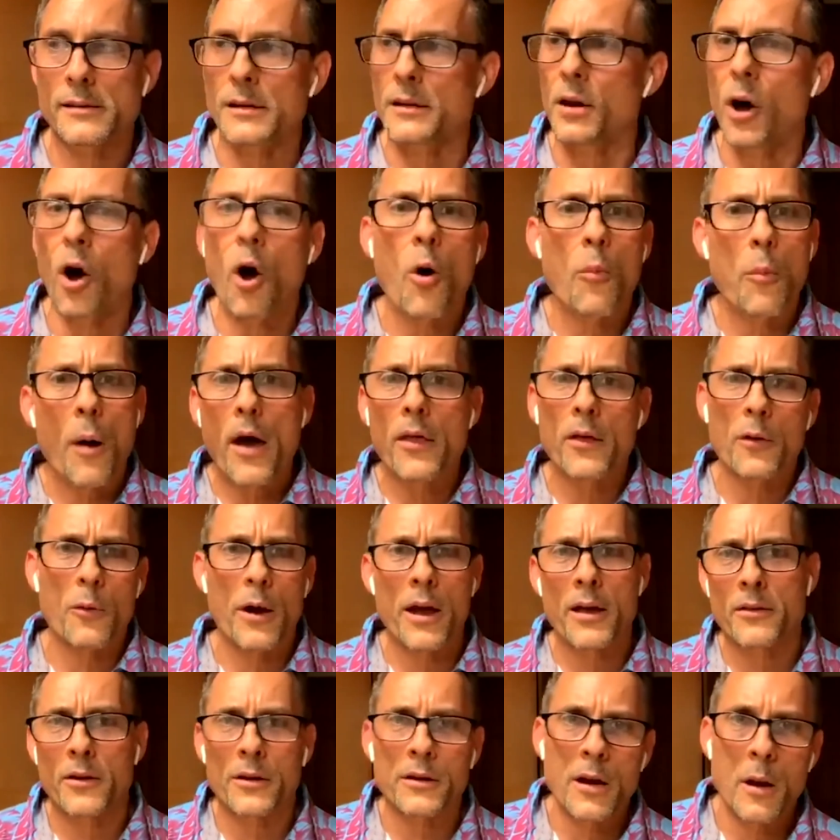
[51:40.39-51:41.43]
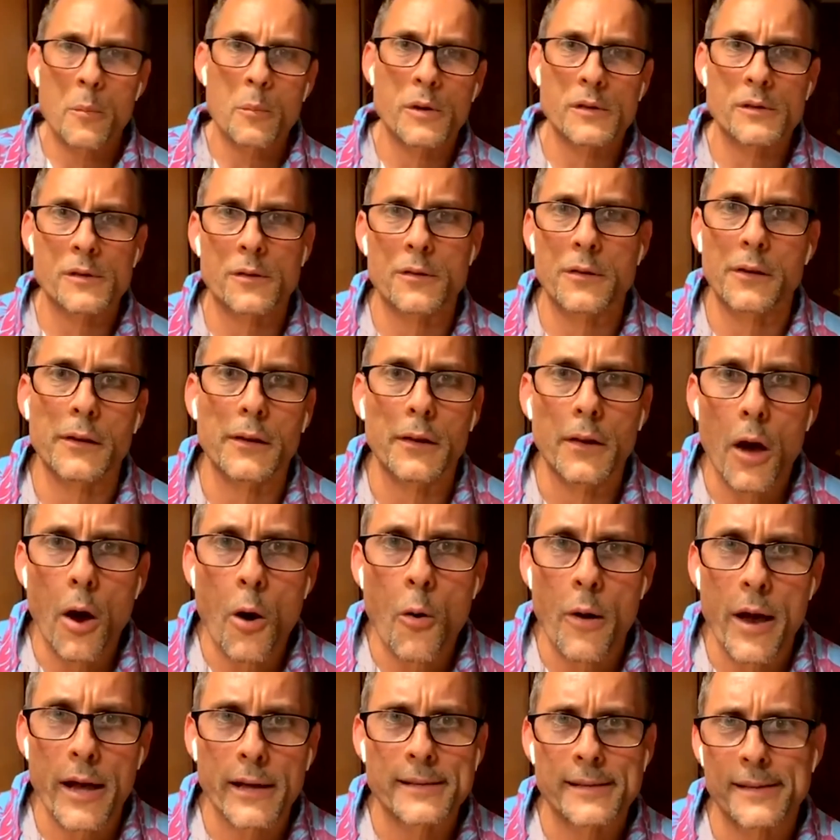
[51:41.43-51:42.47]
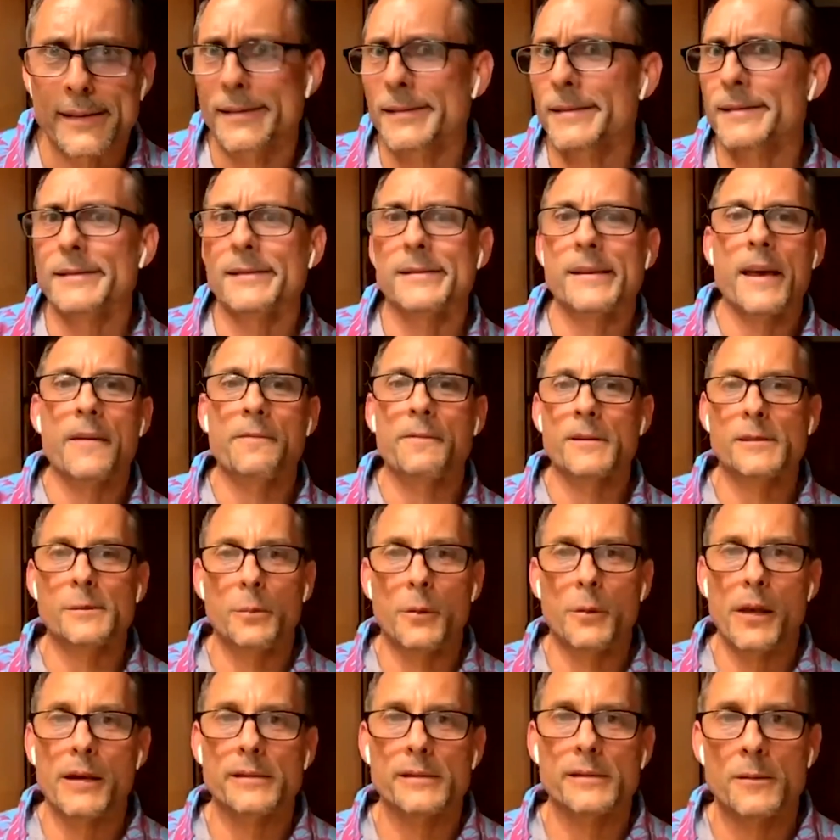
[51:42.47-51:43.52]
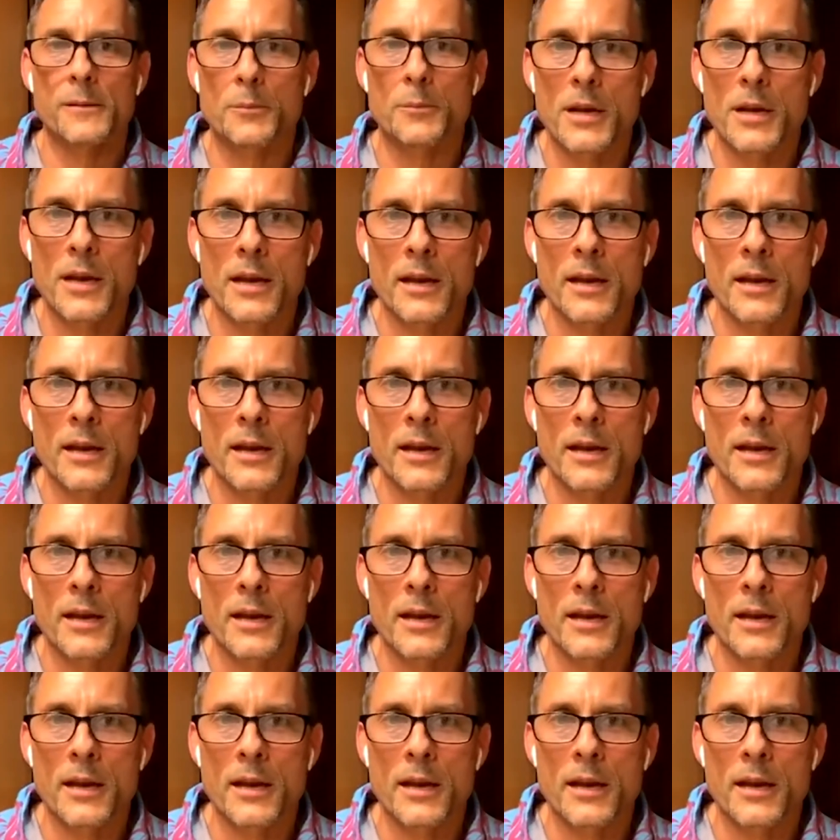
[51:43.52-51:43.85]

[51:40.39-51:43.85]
And oh, by the way, their numbers are the lowest. It's the safest place to be.